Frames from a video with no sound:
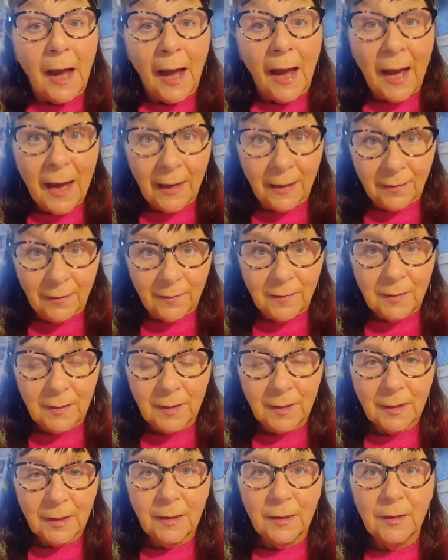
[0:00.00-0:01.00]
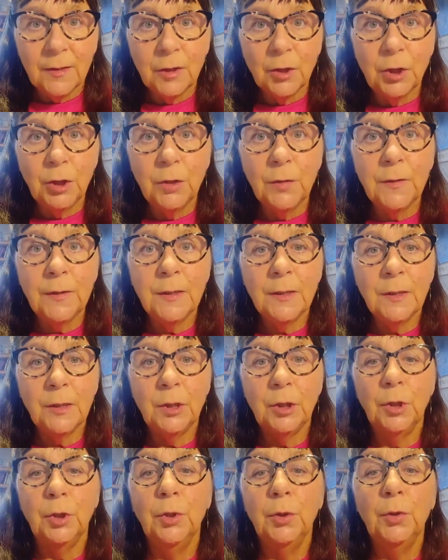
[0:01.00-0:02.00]
and is choosing
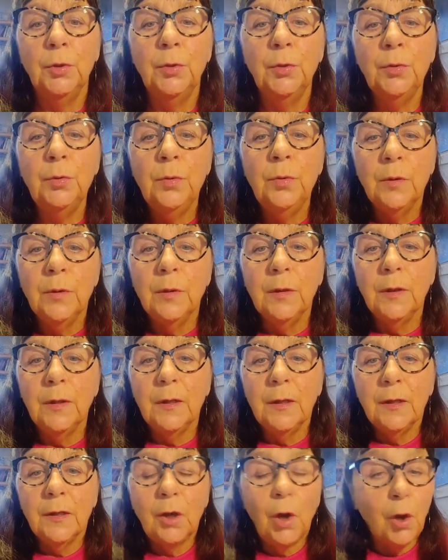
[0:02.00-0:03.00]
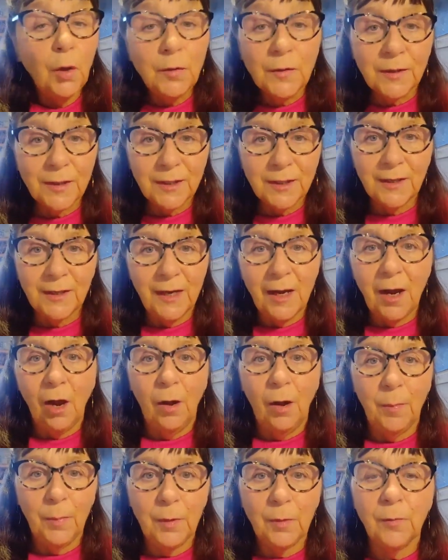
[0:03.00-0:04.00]
to constantly
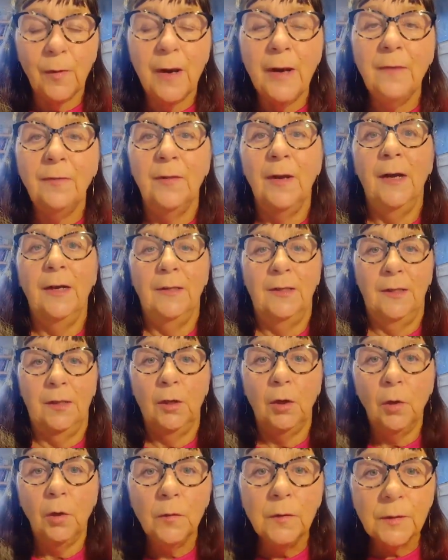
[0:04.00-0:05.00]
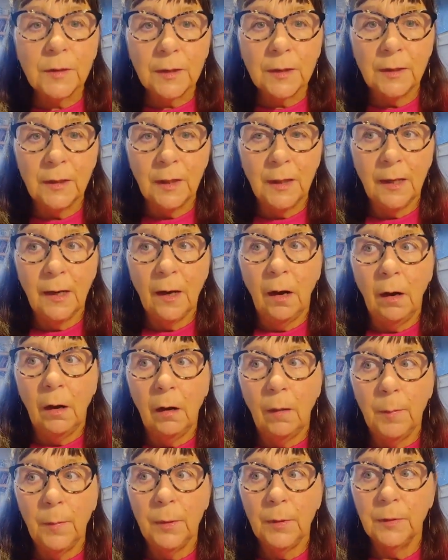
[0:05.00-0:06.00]
upgrade that, to constantly
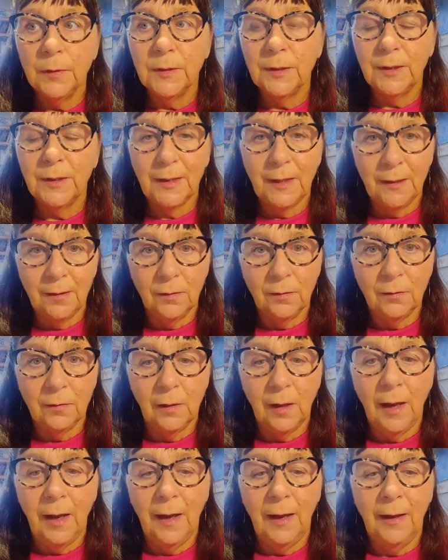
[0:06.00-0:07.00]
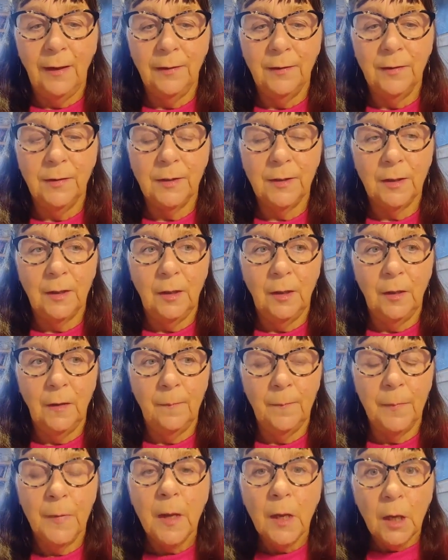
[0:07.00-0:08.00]
upskill and
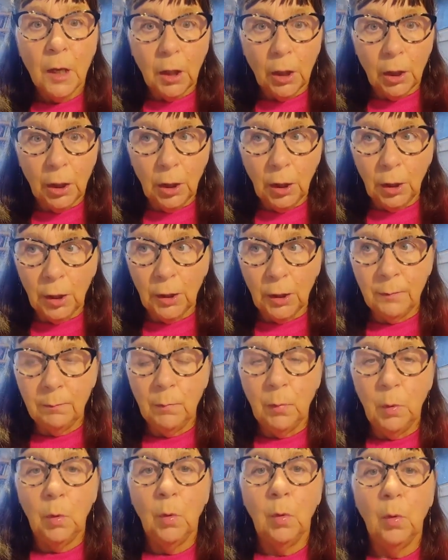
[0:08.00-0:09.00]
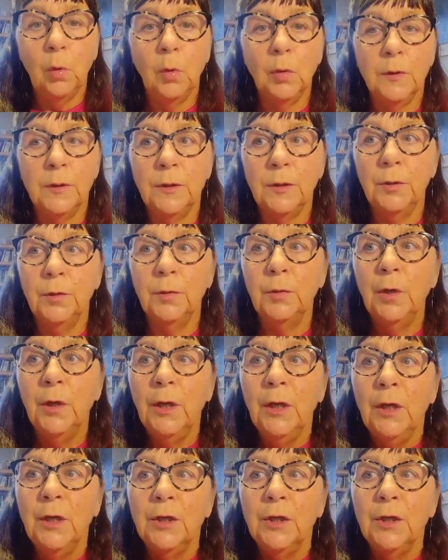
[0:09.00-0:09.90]
learn more, to